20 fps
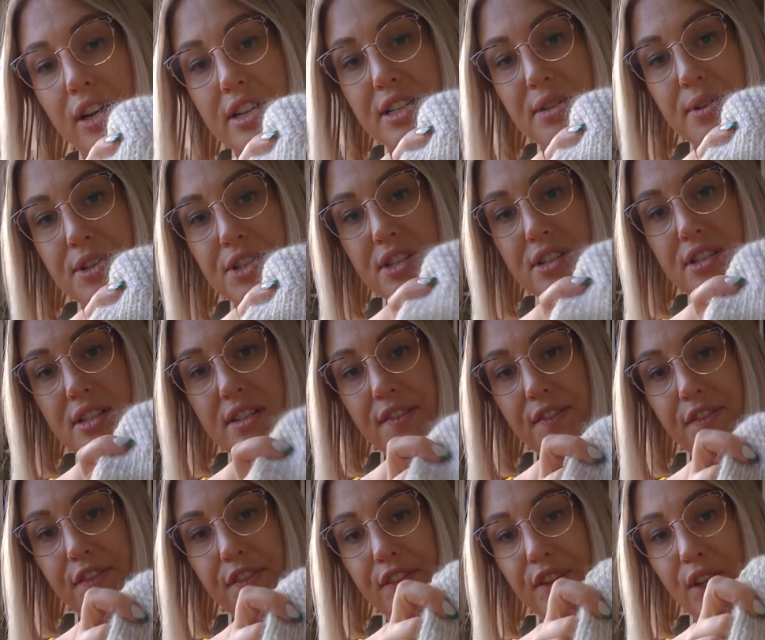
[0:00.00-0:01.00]
So it just
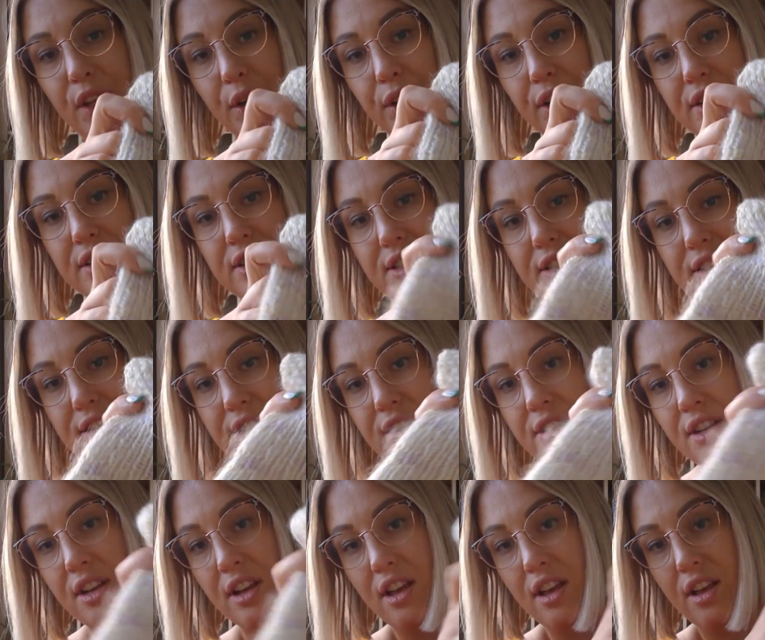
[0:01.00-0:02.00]
floats
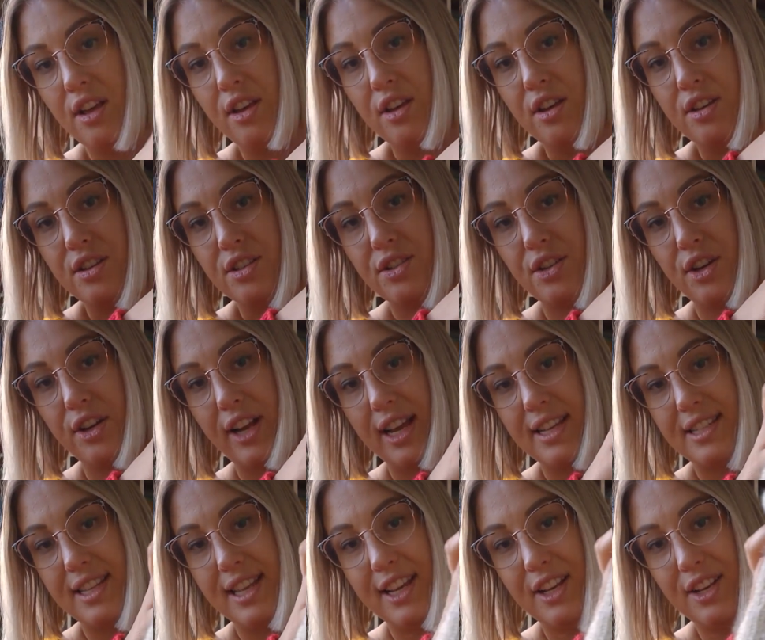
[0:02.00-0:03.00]
so
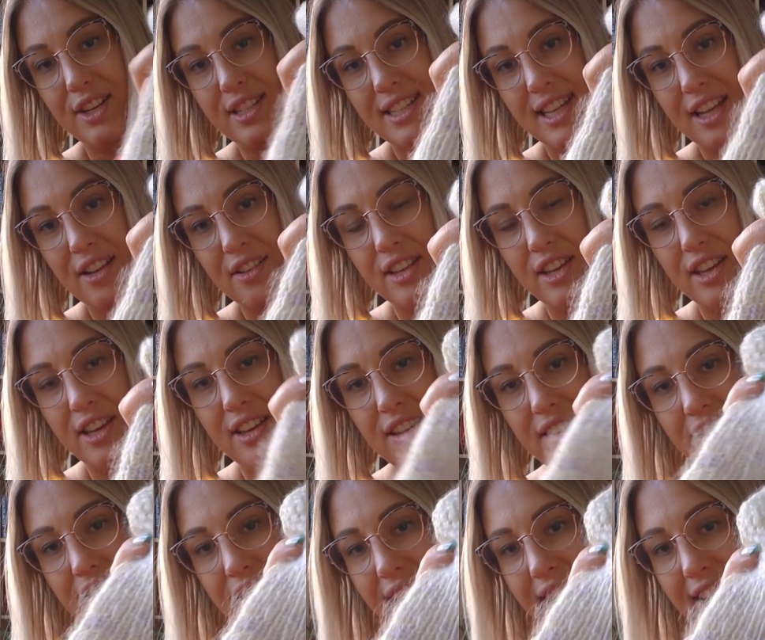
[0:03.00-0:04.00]
nicely. Can you see on
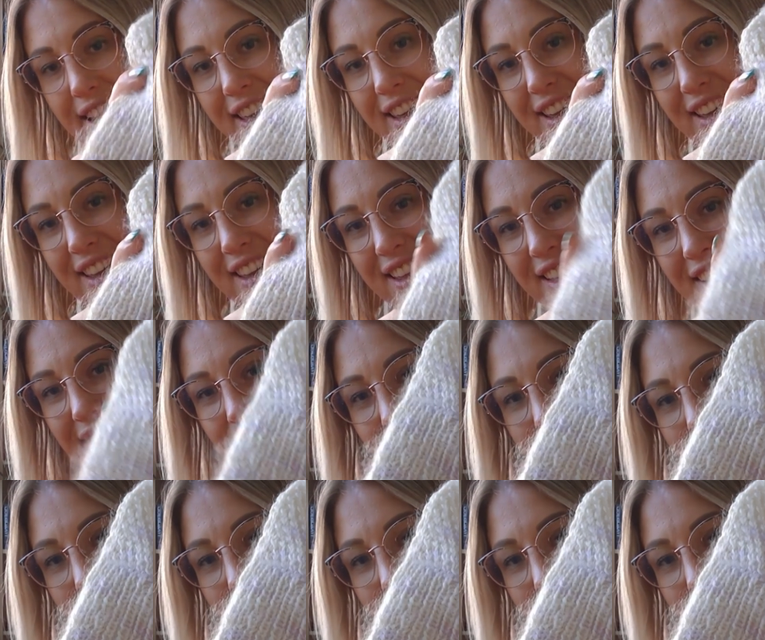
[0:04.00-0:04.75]
the, like, look